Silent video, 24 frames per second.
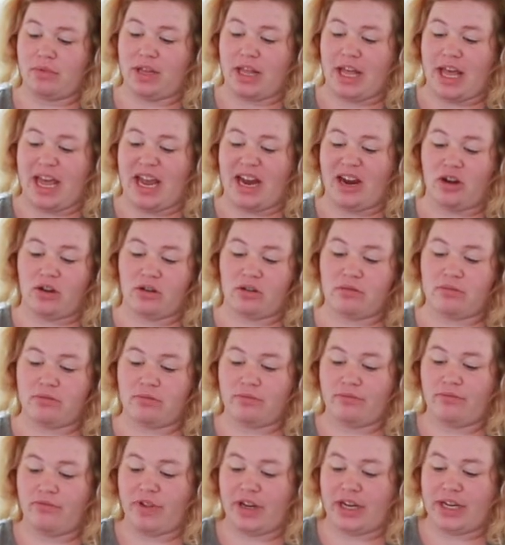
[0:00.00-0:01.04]
air
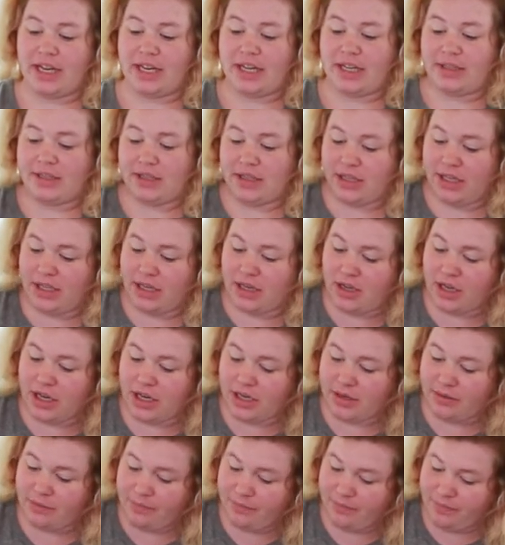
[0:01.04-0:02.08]
very easily on
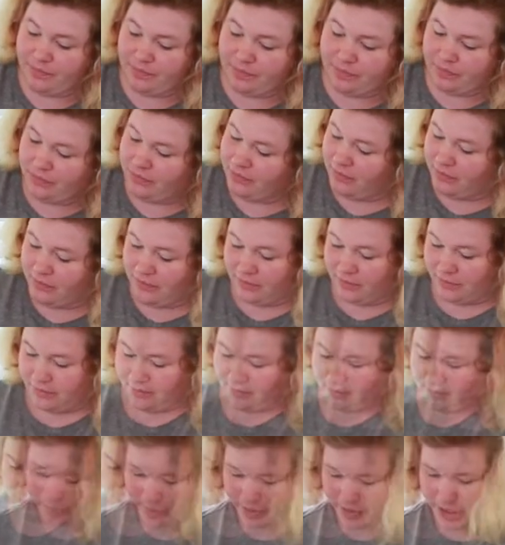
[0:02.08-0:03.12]
it.
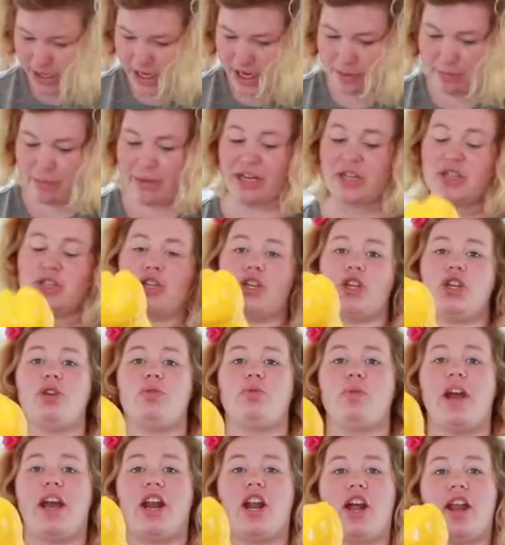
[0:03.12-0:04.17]
Make sure you
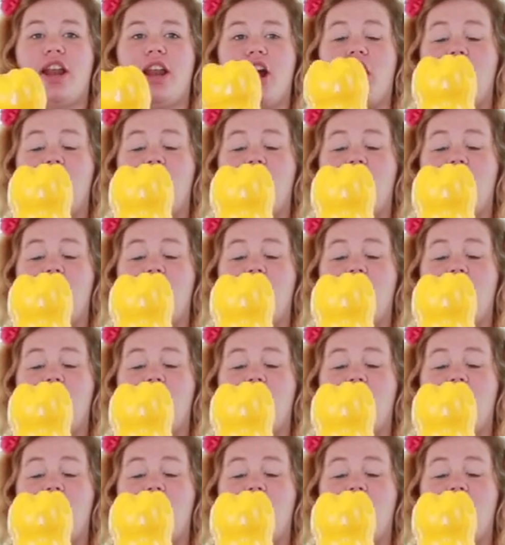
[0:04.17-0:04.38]
write it